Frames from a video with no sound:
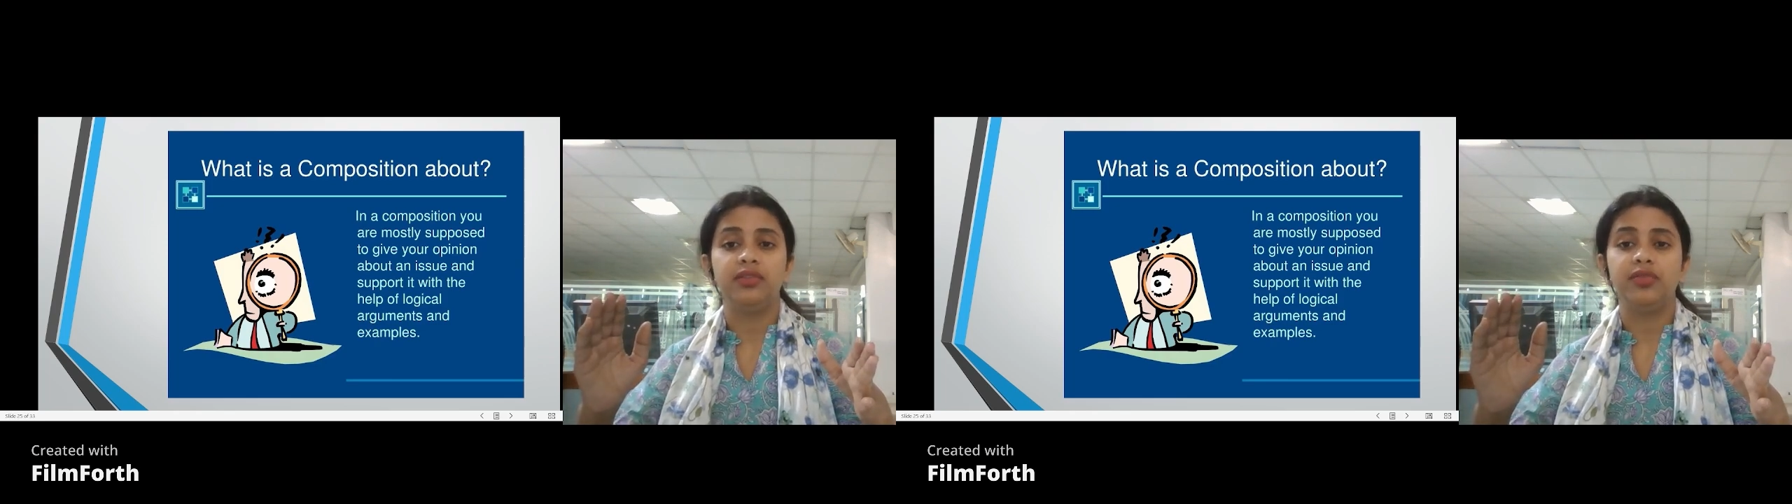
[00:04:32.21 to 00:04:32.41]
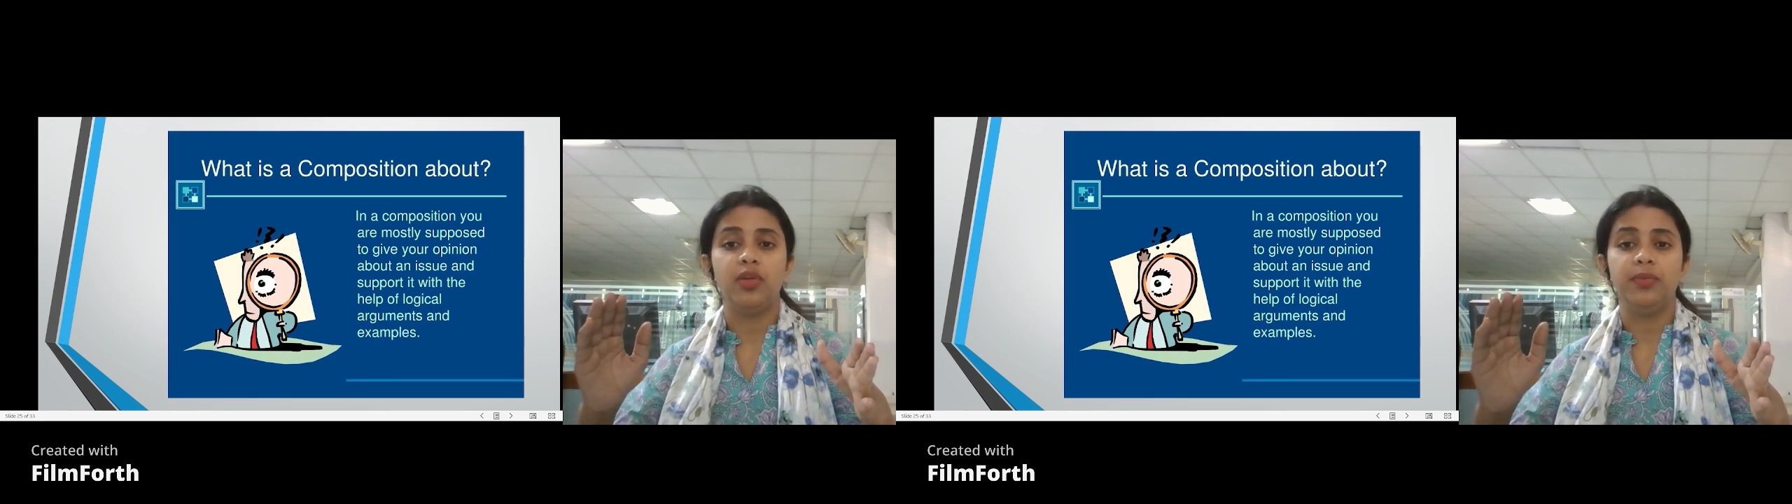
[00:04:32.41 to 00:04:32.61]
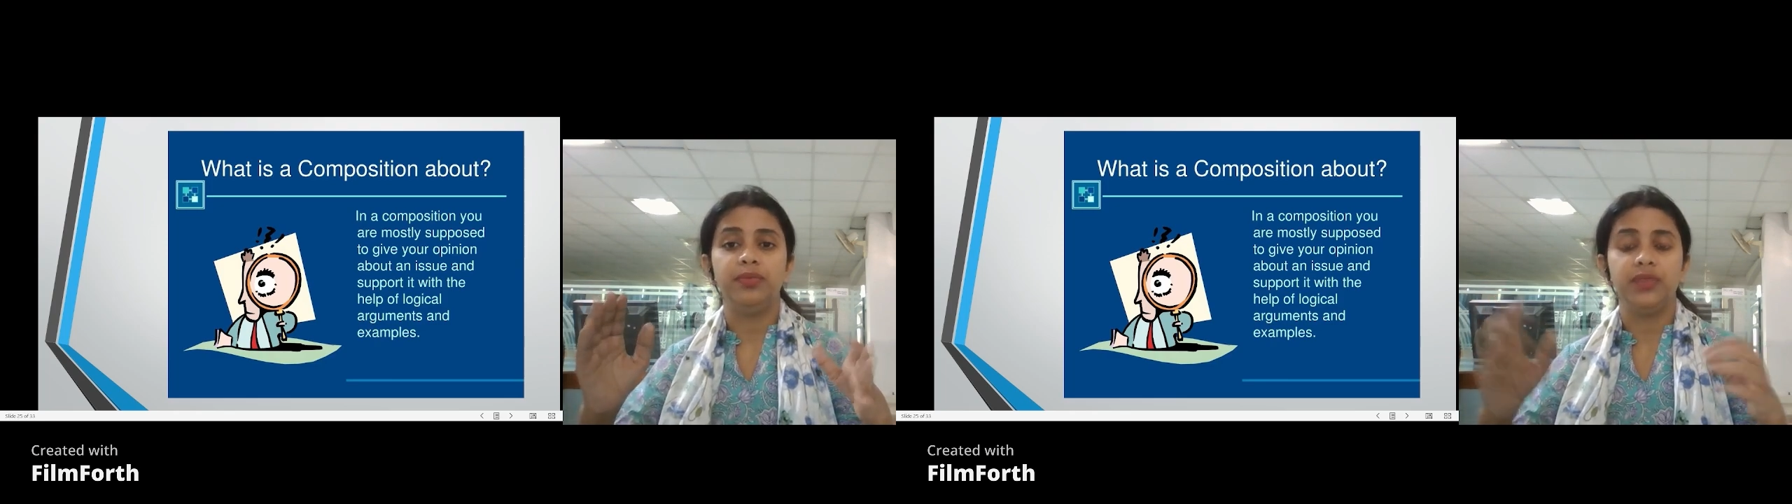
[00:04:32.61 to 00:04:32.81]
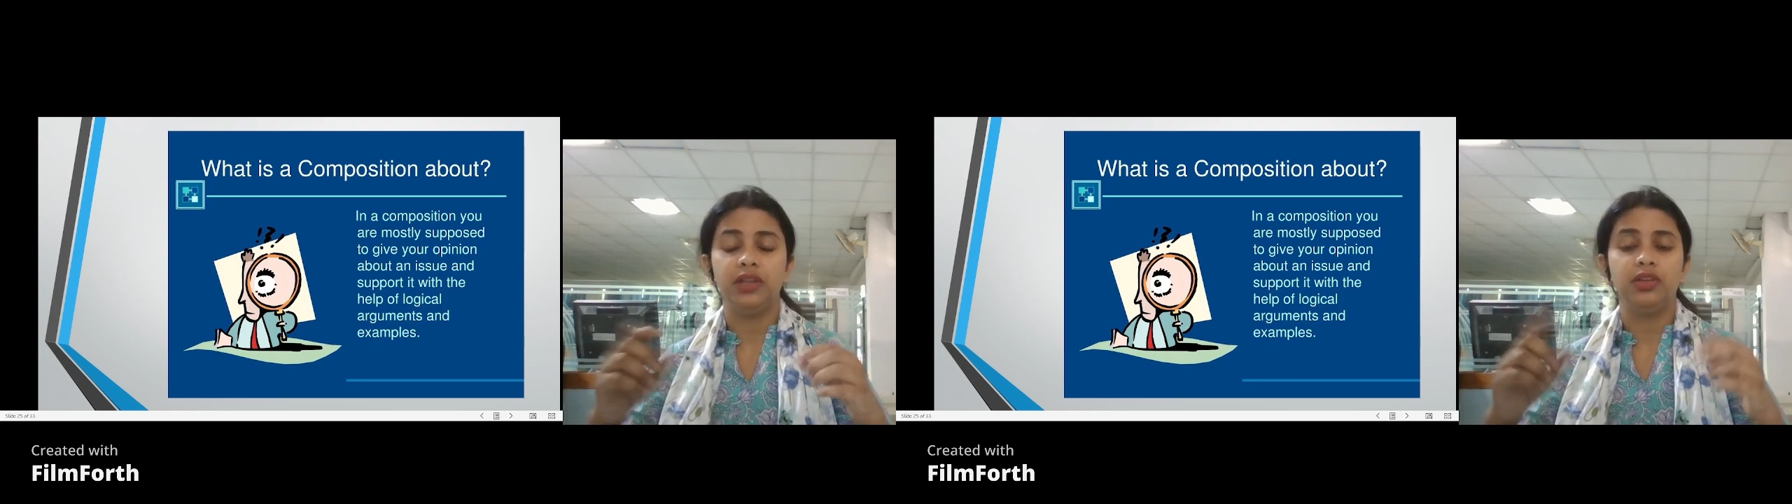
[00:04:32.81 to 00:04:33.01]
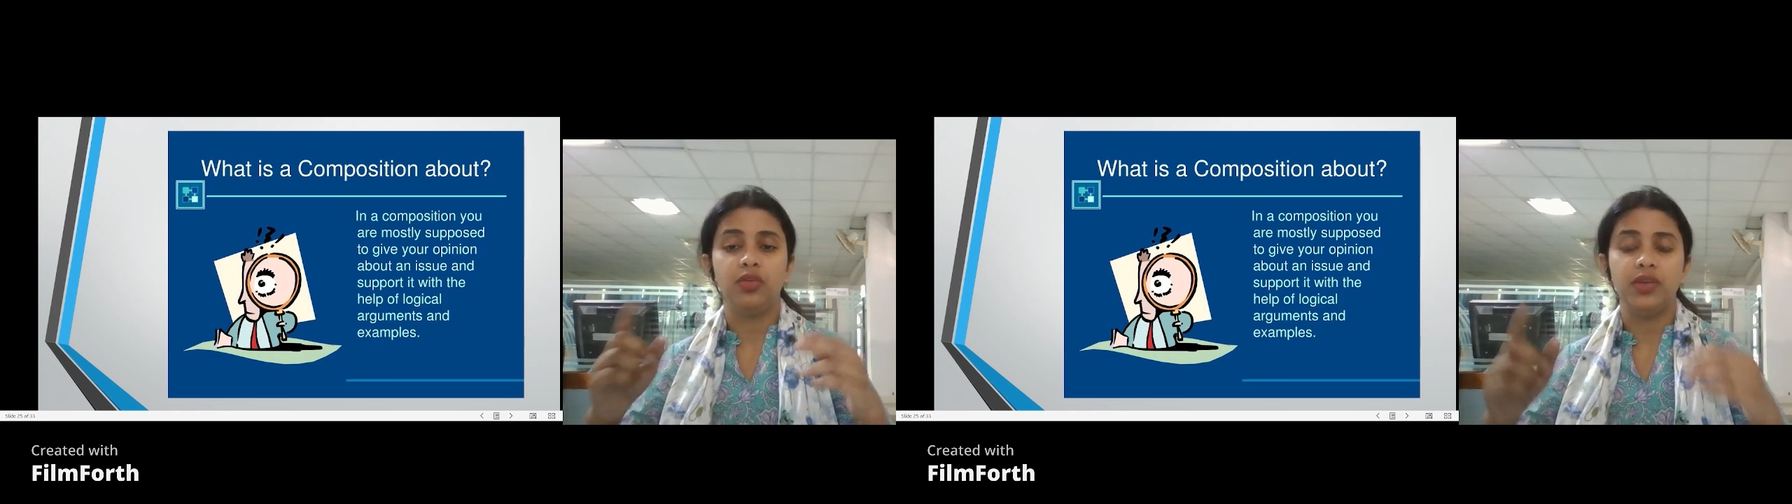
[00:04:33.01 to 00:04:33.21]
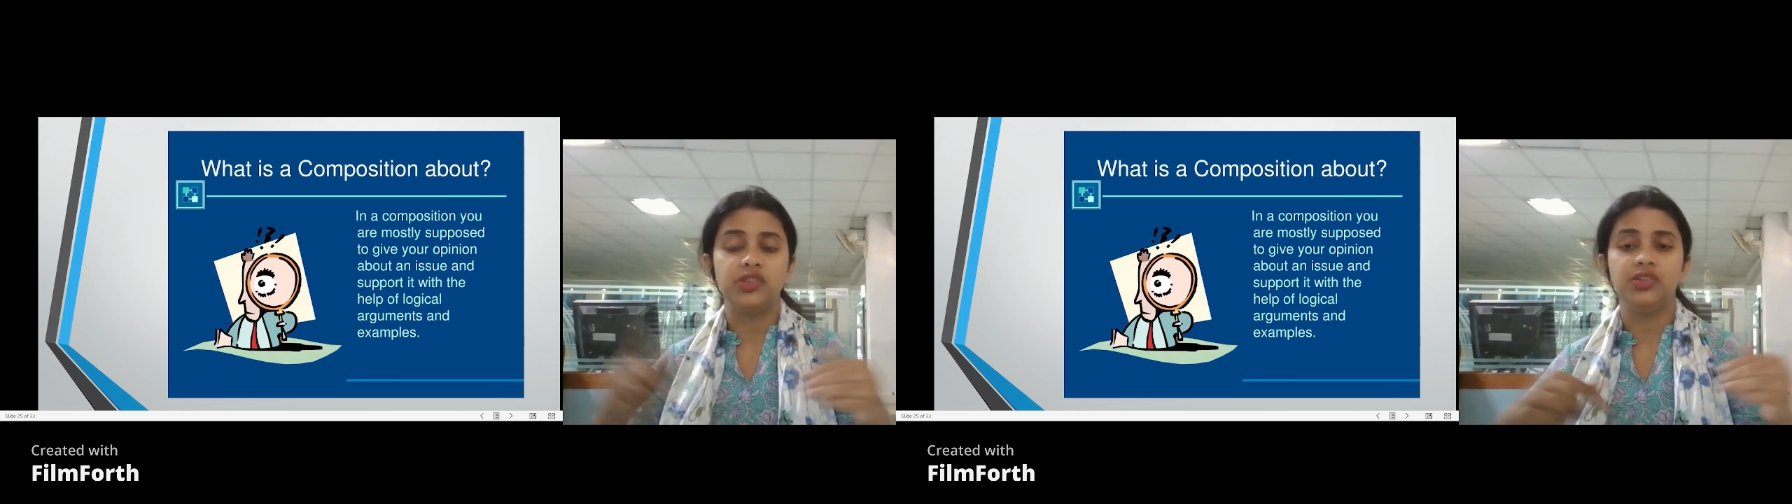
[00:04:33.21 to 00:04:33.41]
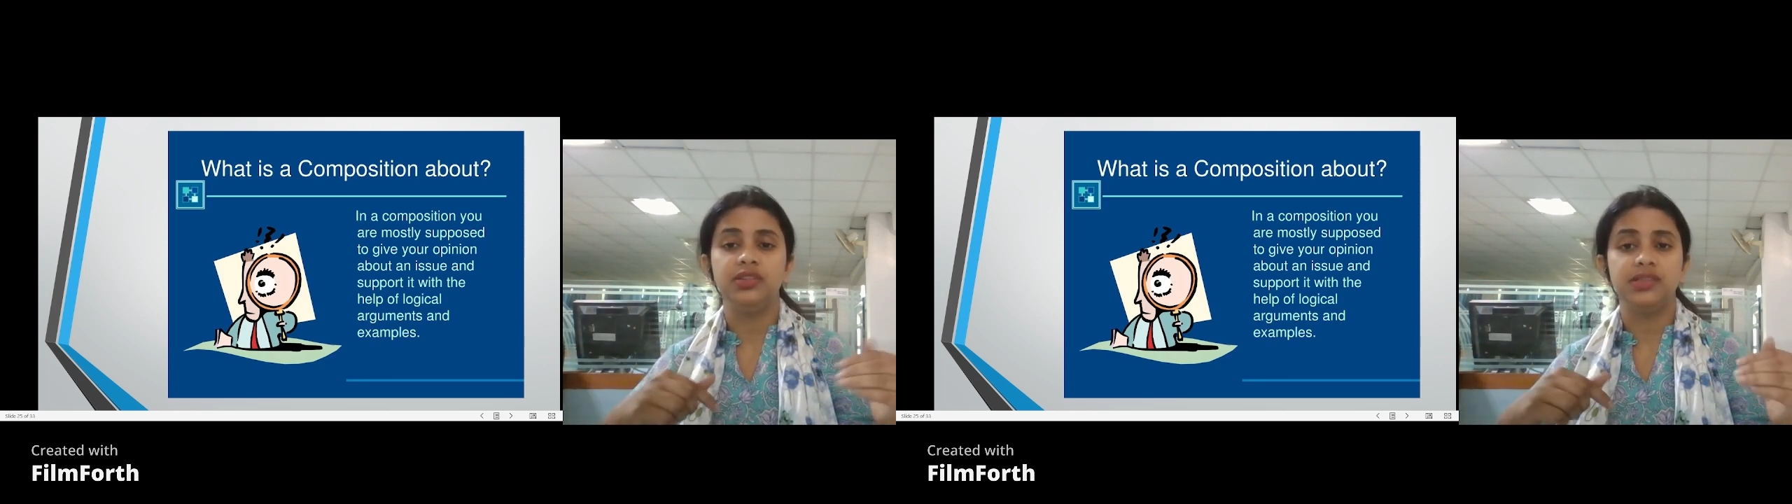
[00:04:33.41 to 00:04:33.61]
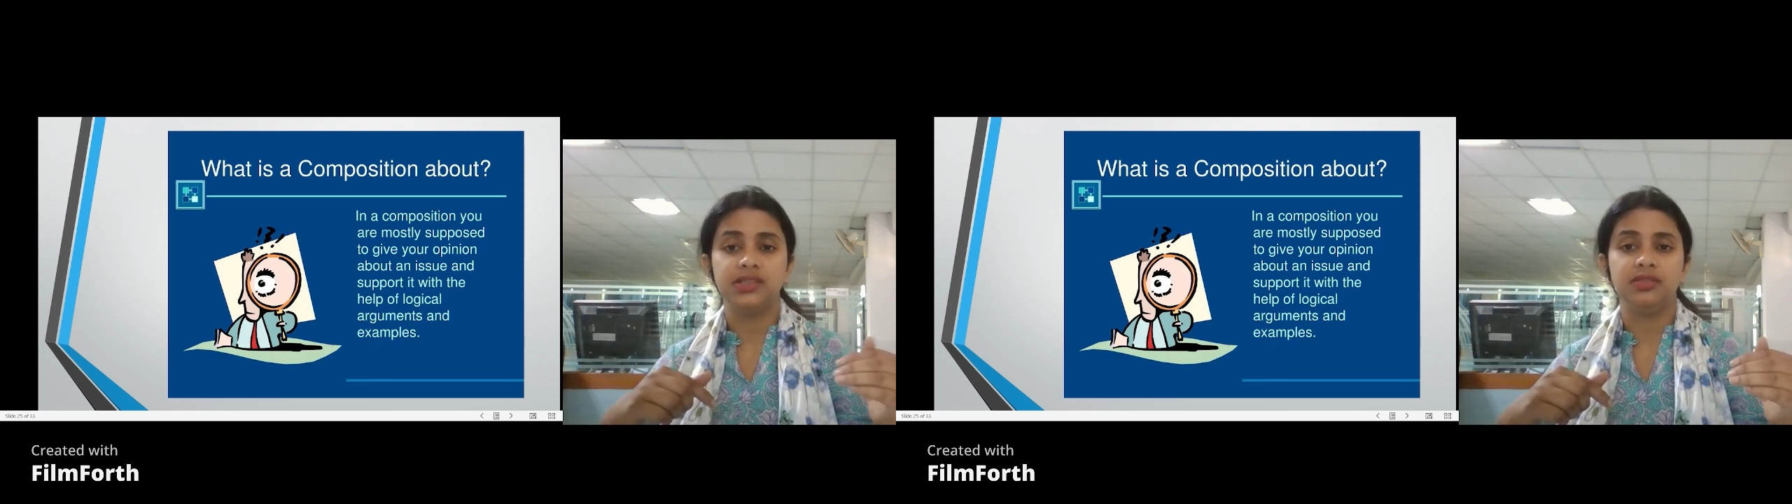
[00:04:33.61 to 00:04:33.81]
from the
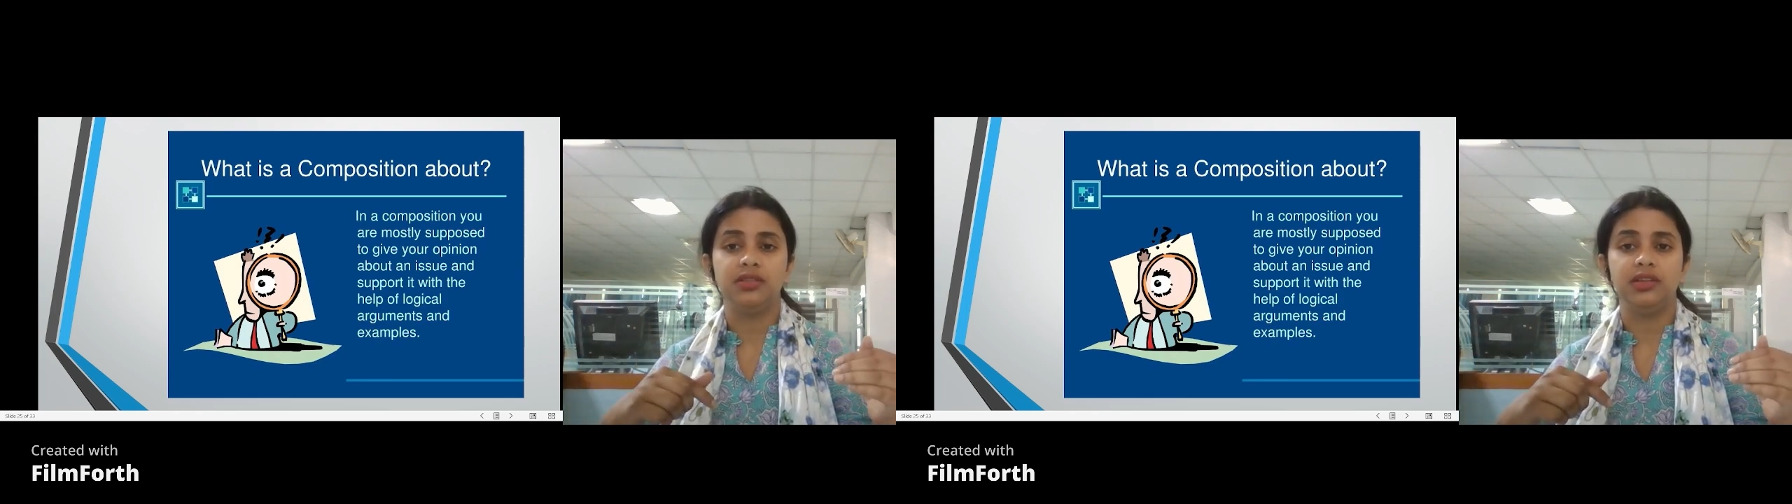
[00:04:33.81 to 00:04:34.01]
questions